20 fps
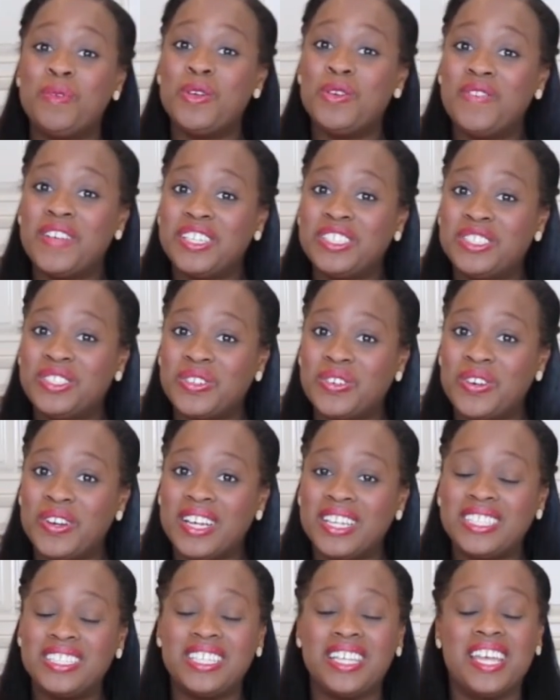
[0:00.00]
you've
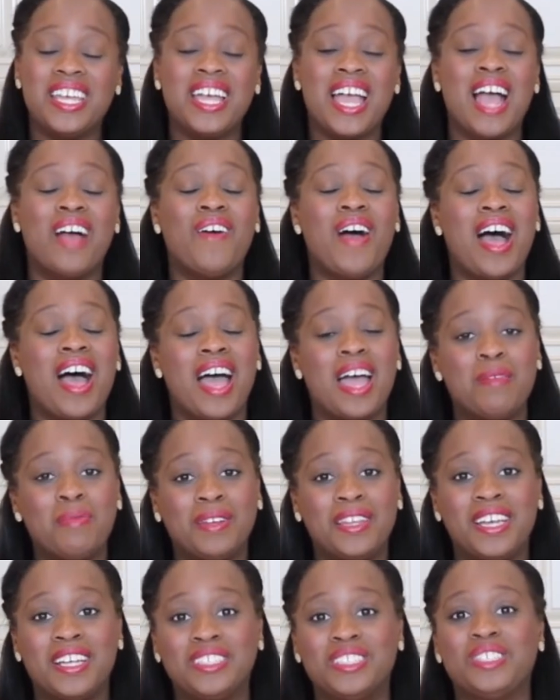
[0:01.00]
enjoyed seeing how I
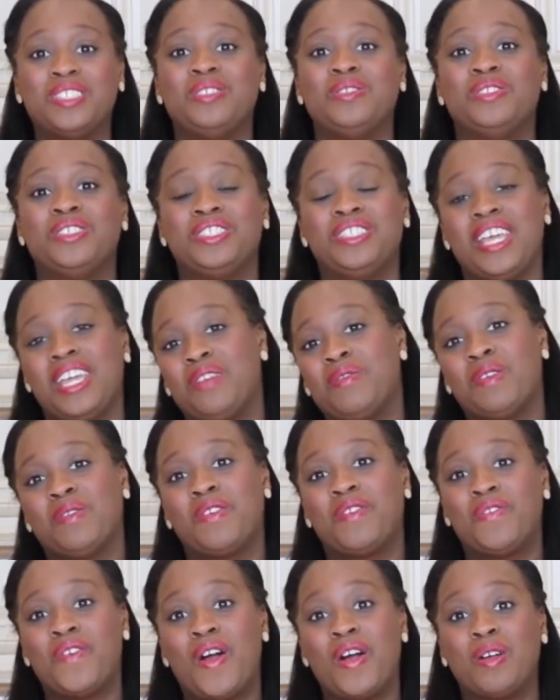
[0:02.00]
plan to use Snake River
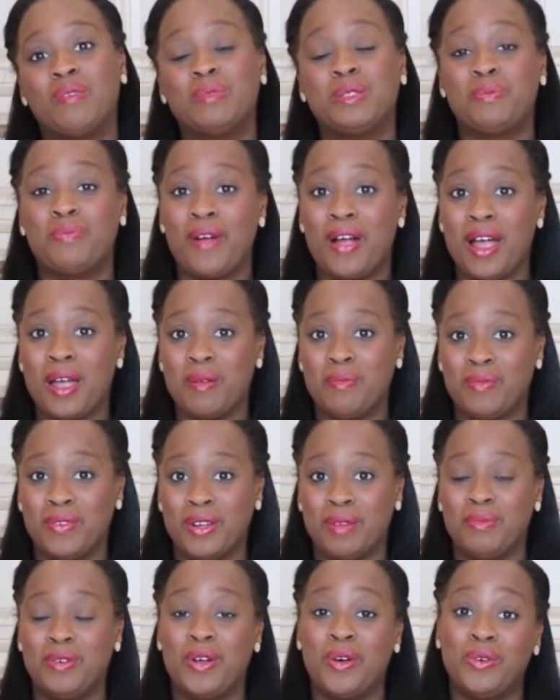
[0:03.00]
Farms Prime
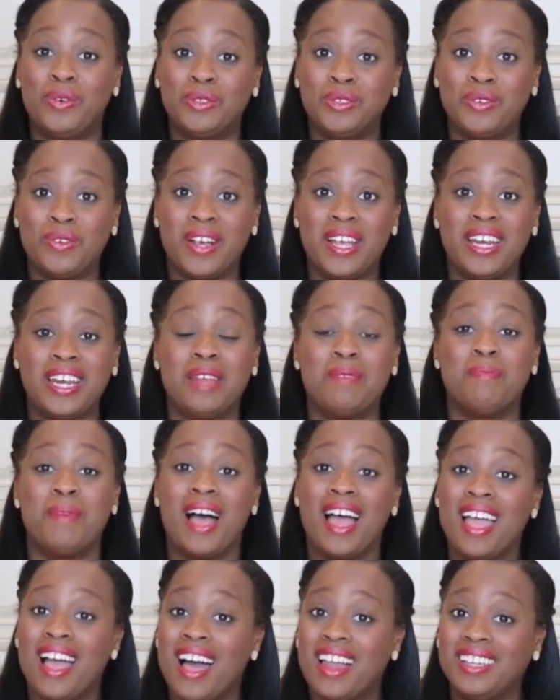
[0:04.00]
Rib Gold Grade in
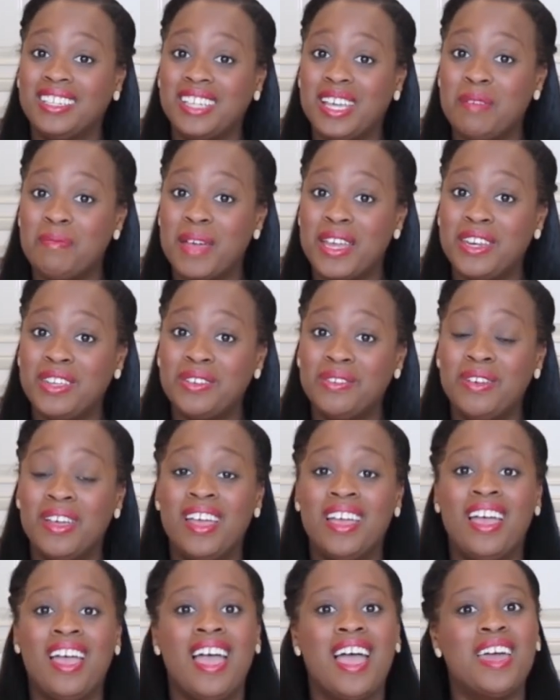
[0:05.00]
my holiday menu,
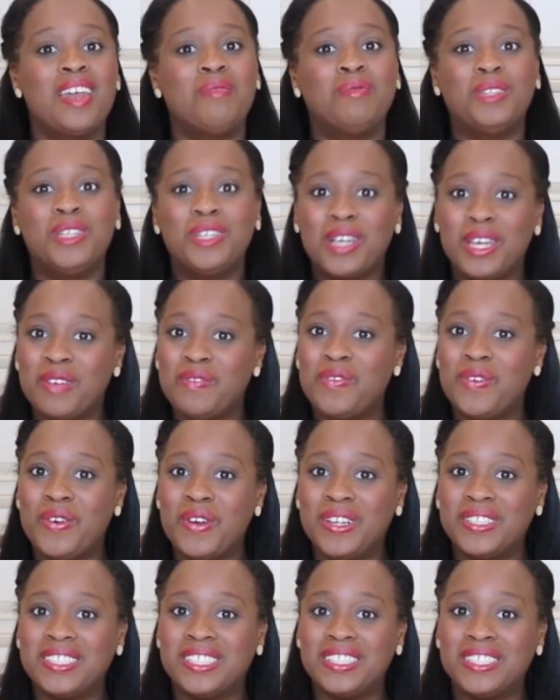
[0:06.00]
and I'm looking
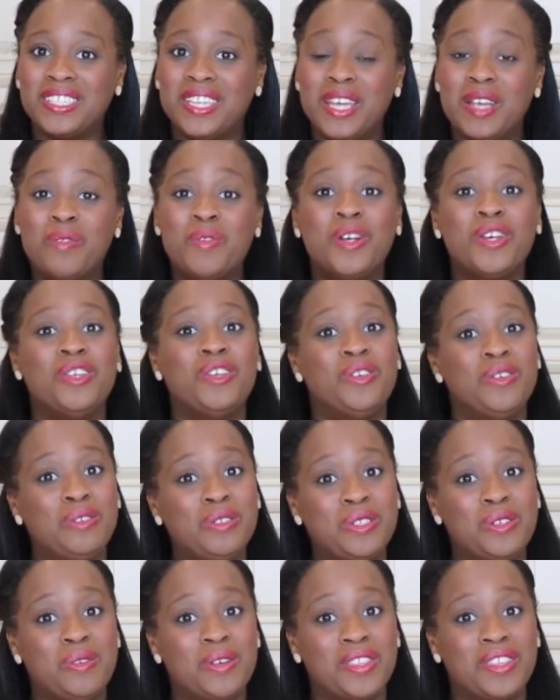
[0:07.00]
forward to seeing what you
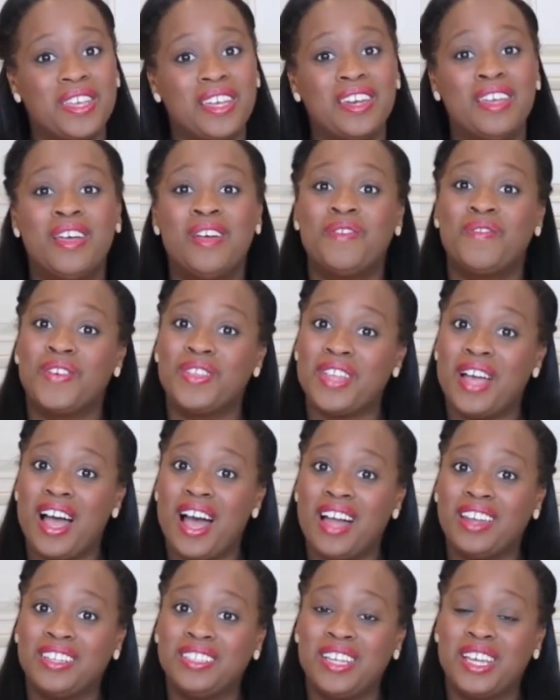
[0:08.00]
do with it for the
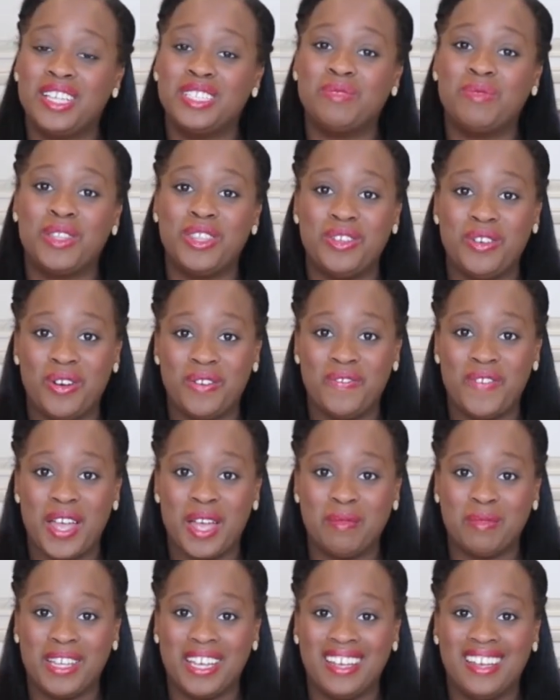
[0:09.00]
holidays with your
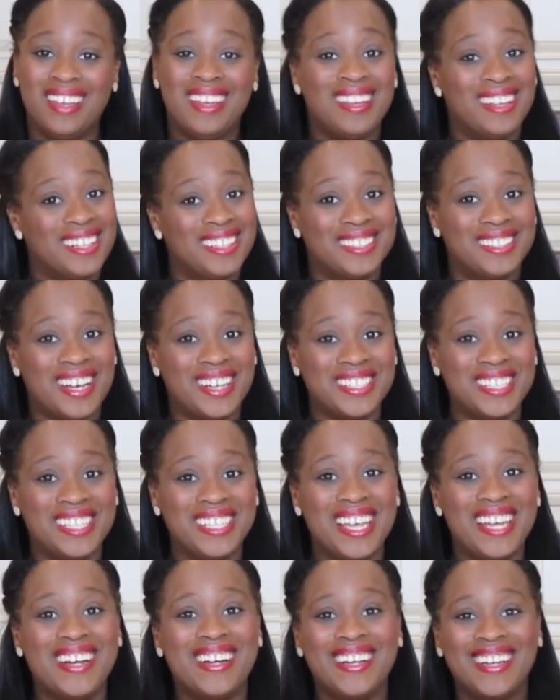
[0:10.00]
family. Talk to you
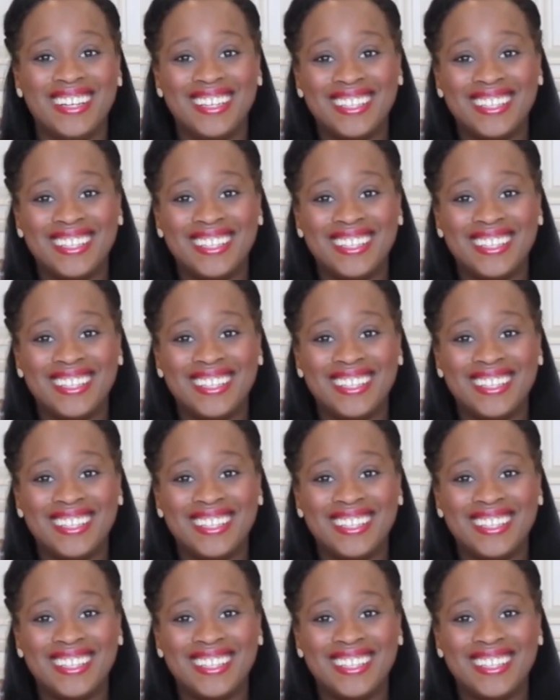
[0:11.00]
later.